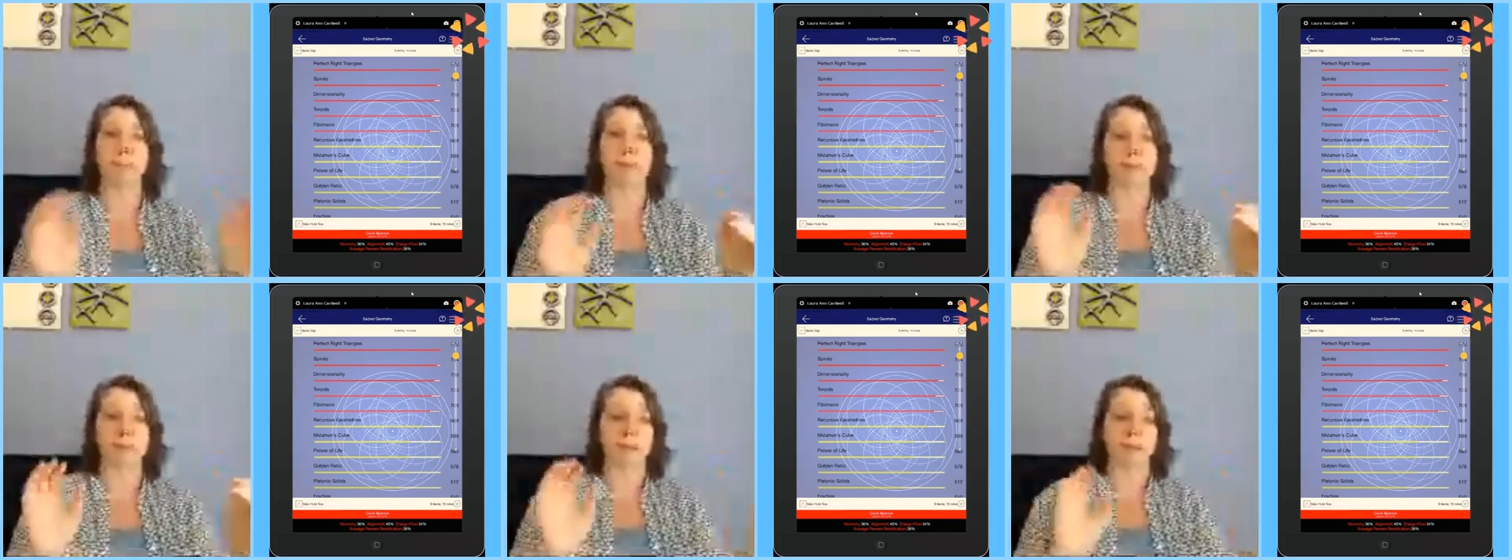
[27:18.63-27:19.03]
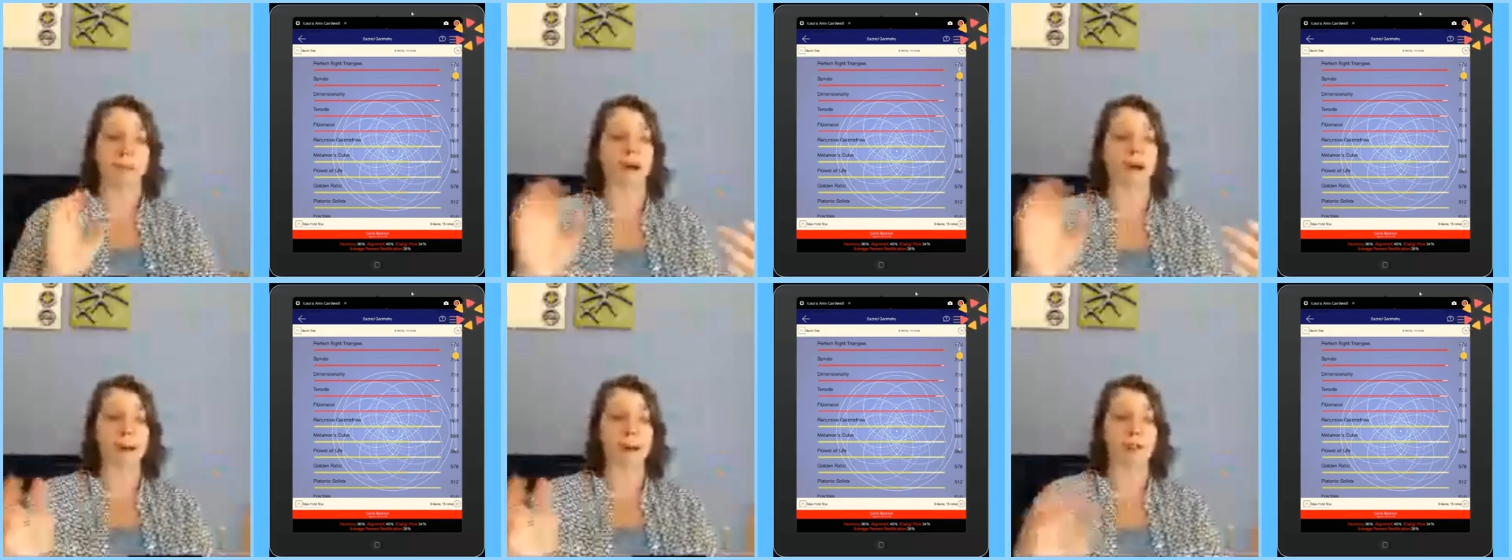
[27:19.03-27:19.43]
the
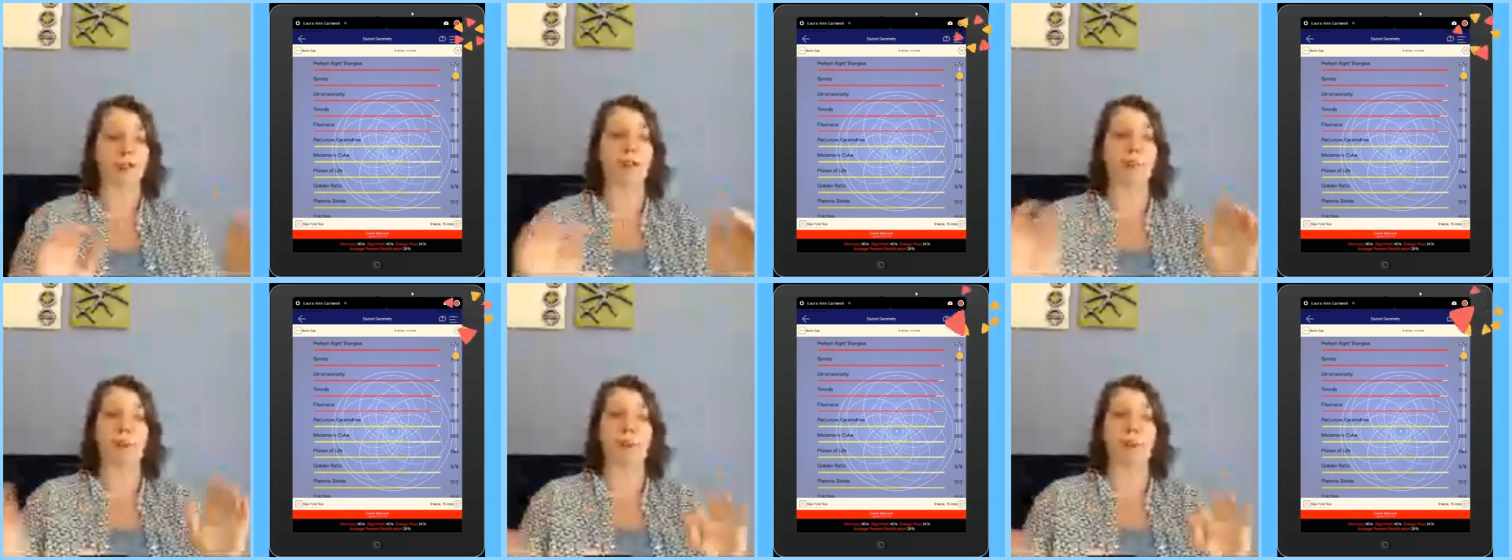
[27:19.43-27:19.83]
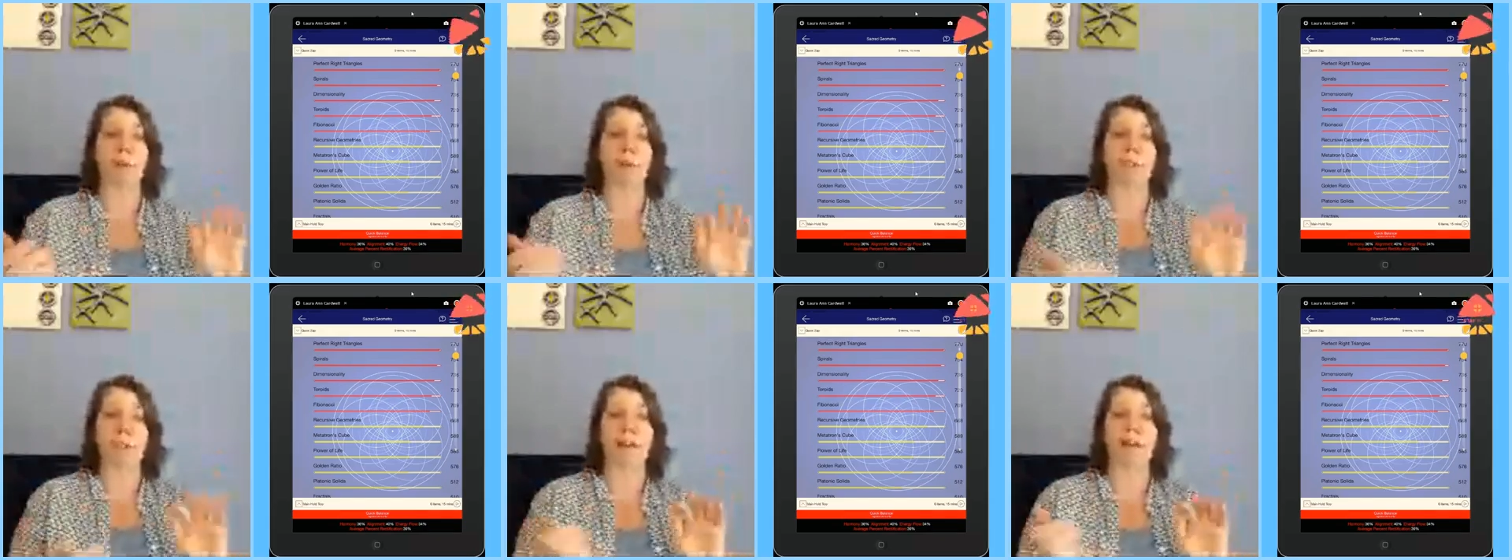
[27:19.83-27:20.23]
body is showing it
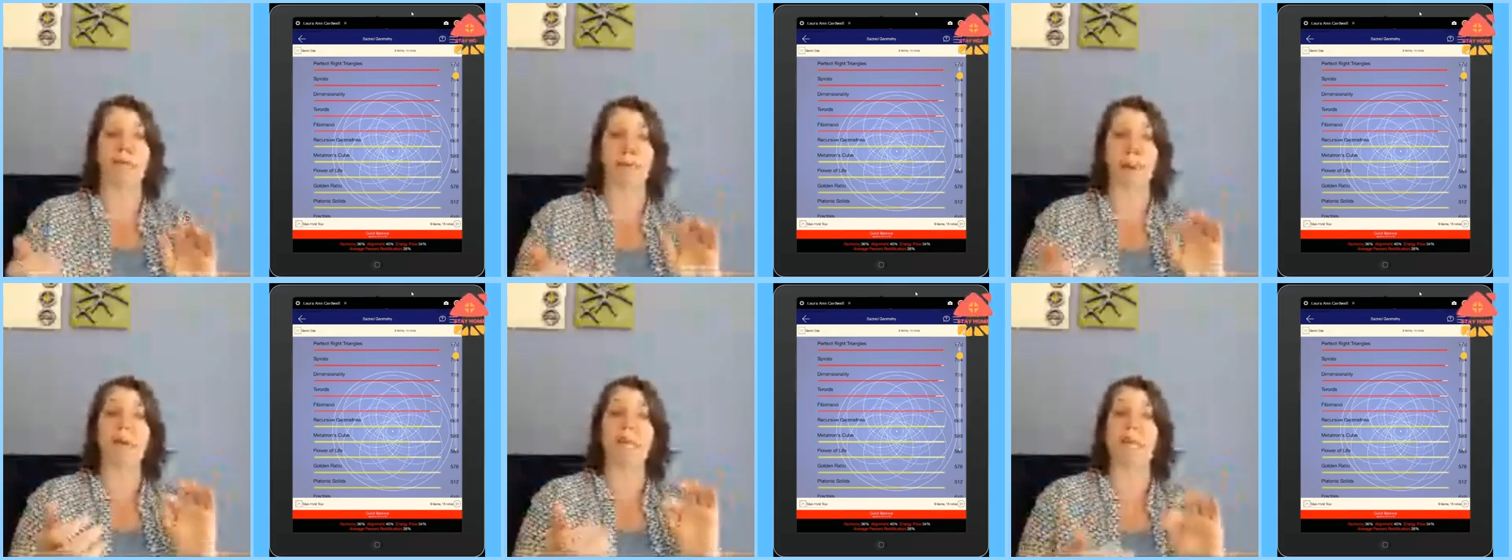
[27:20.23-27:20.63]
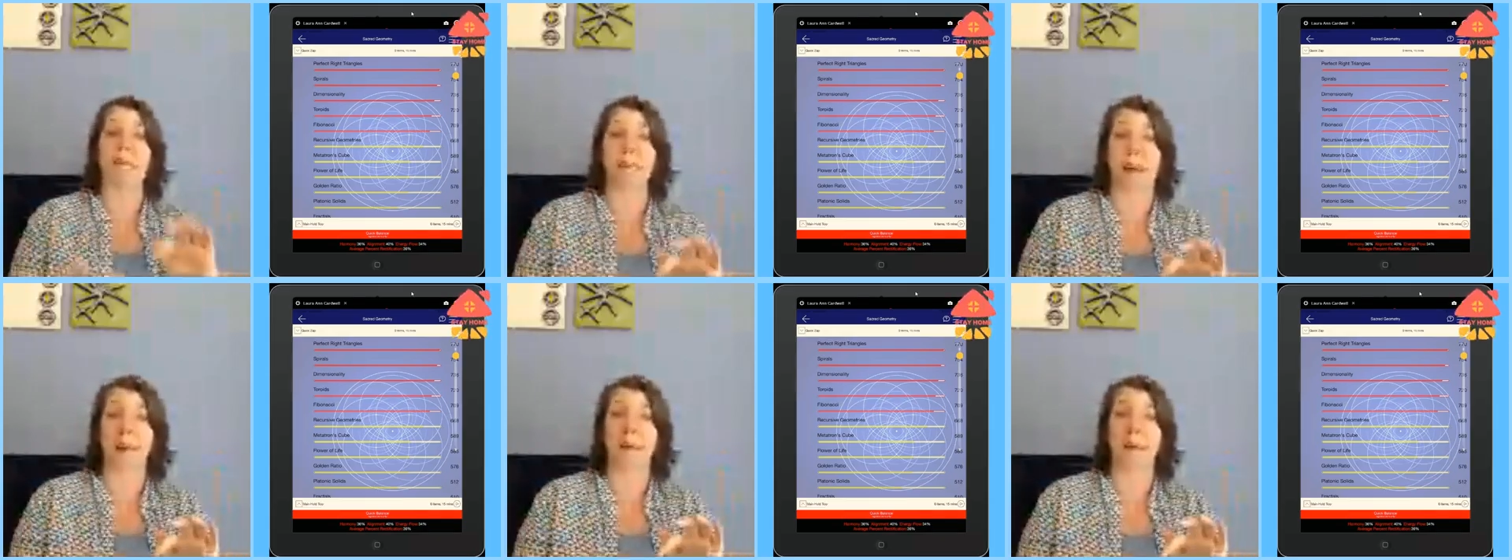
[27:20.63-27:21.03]
wants to have run
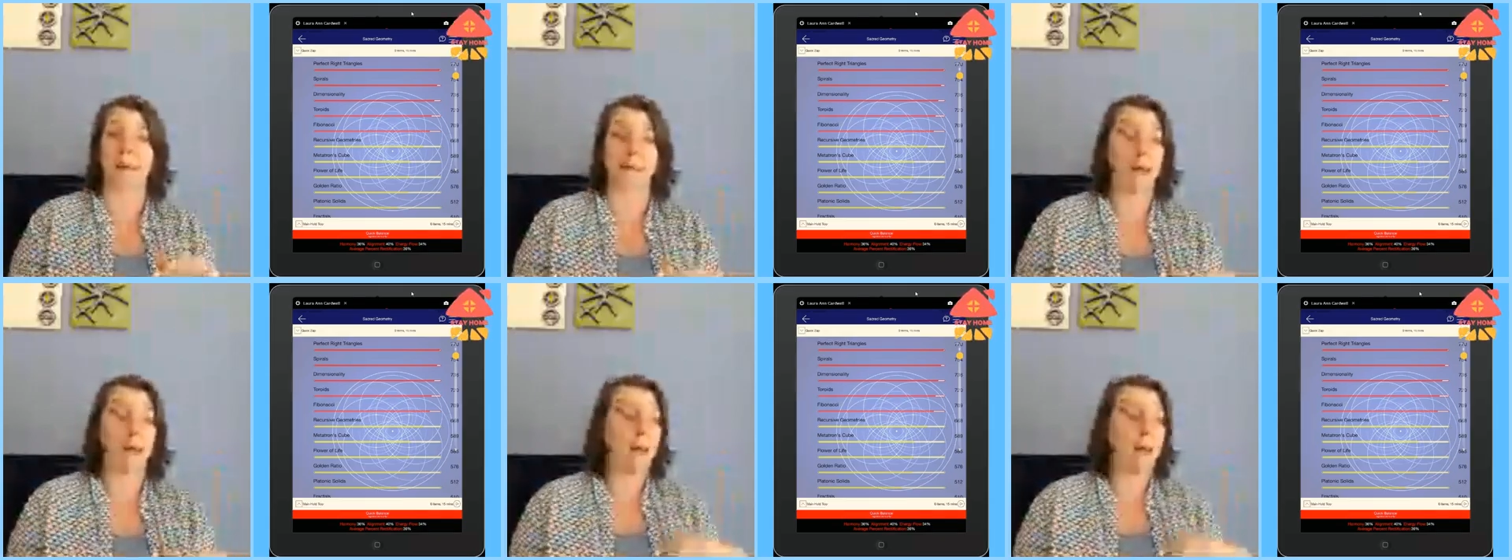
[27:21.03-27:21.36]
together.